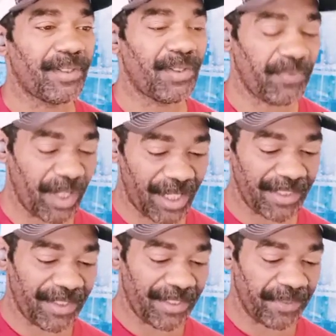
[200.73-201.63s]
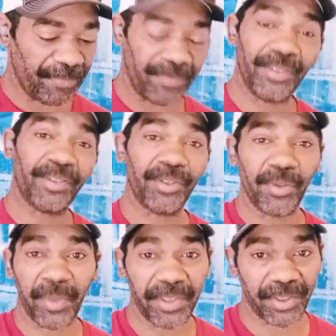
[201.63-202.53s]
You've got these
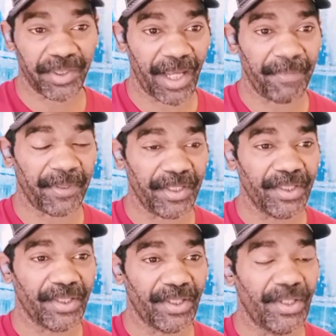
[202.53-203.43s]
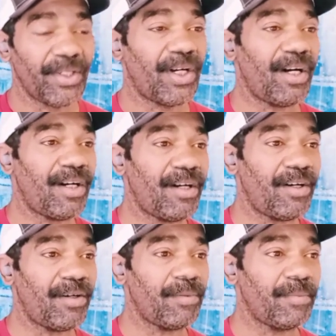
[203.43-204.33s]
situations happening.
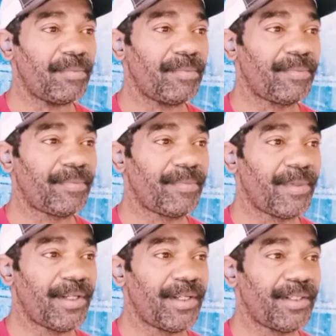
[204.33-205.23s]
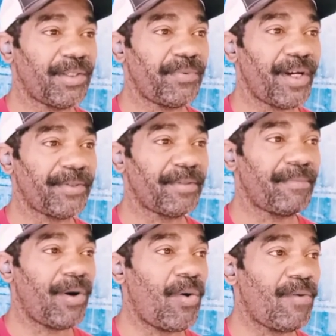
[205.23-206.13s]
You've got
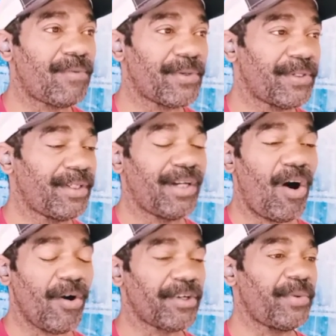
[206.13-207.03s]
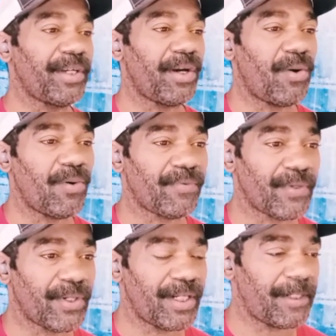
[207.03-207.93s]
them arguing
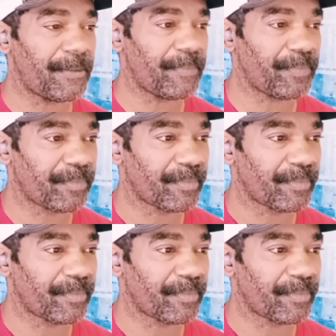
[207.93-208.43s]
over